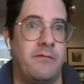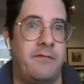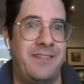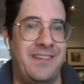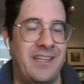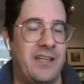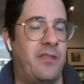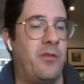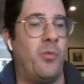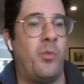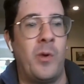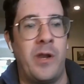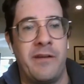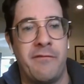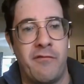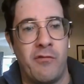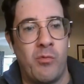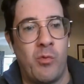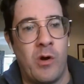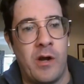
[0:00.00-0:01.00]
via the
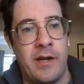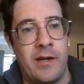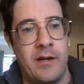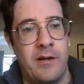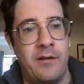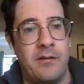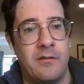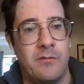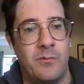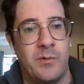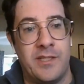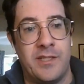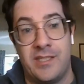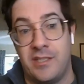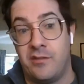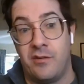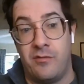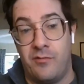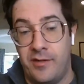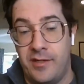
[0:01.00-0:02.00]
waiver wire, which
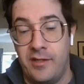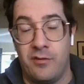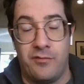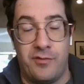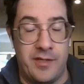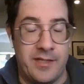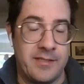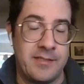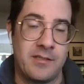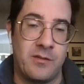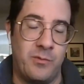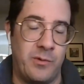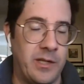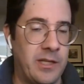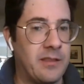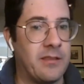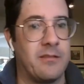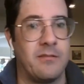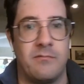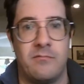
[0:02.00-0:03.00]
is a real risk
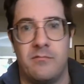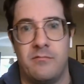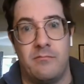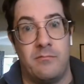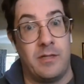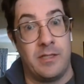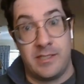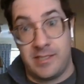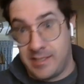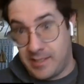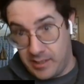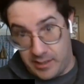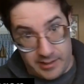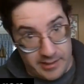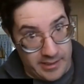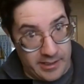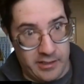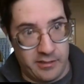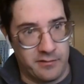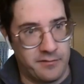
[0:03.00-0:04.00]
with
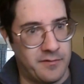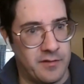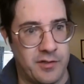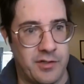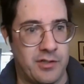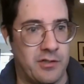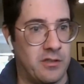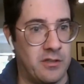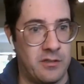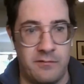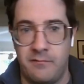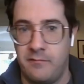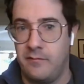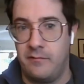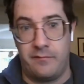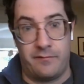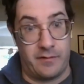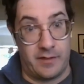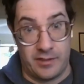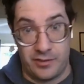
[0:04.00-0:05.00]
Stanika for sure,
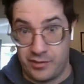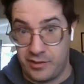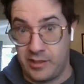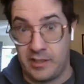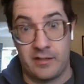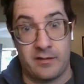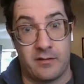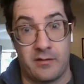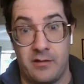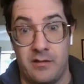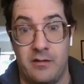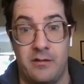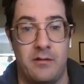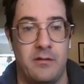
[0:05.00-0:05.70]
Frederick,